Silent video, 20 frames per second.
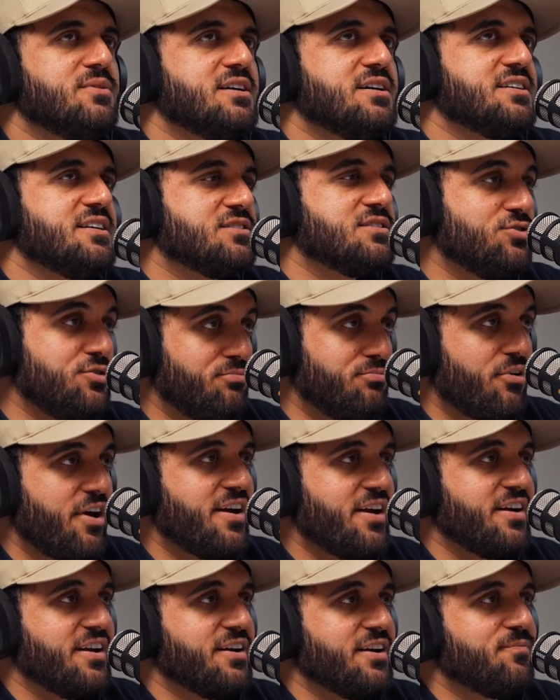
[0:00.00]
why I say it's good
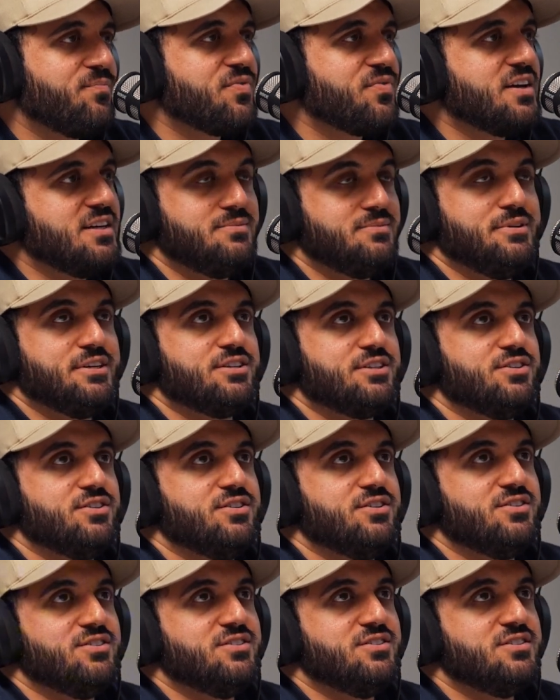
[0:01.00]
branding is
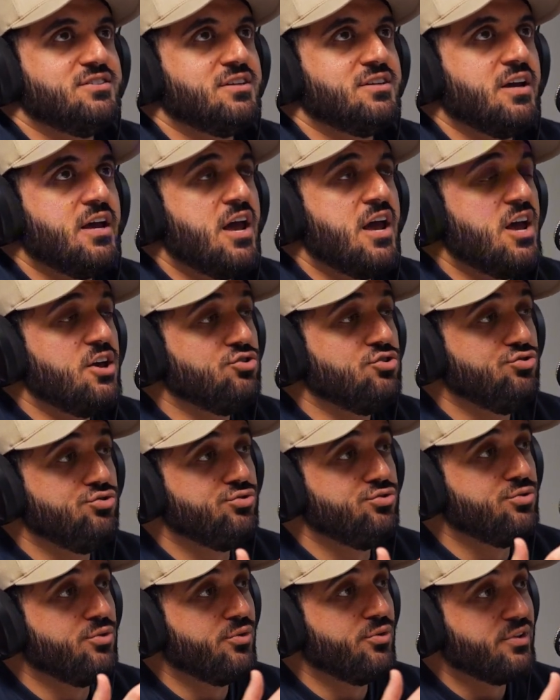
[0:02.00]
because
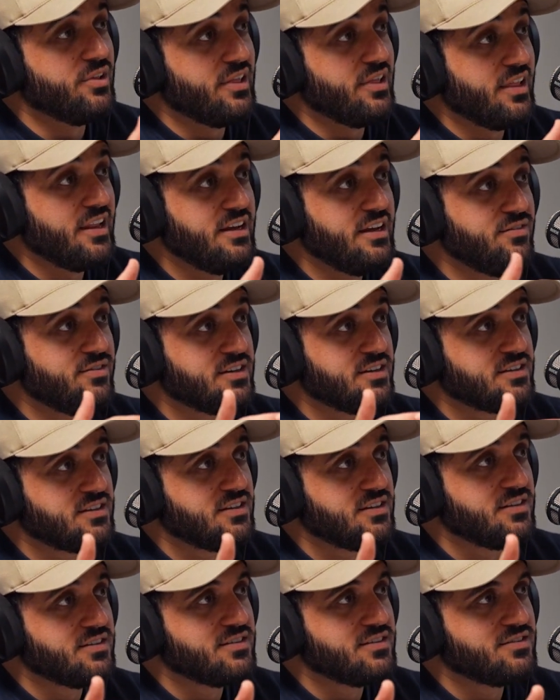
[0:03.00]
you leave
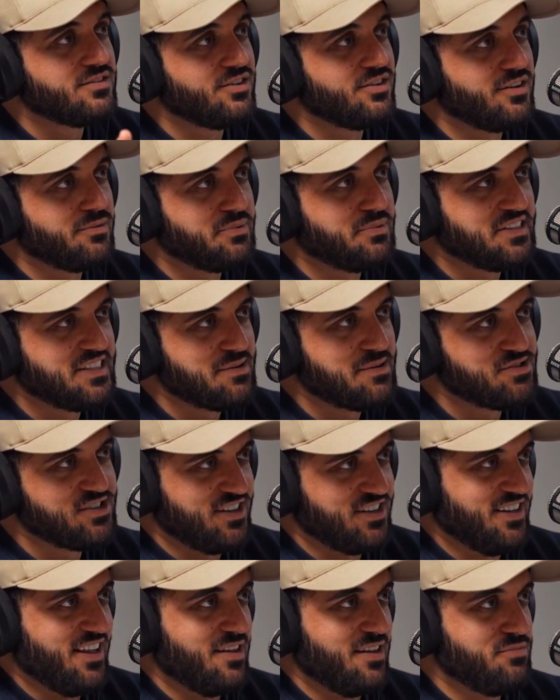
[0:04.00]
it to the perception
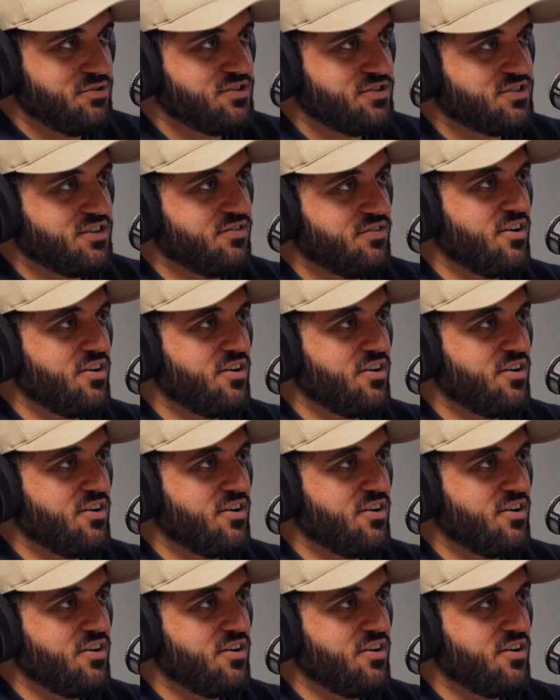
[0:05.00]
of the other person,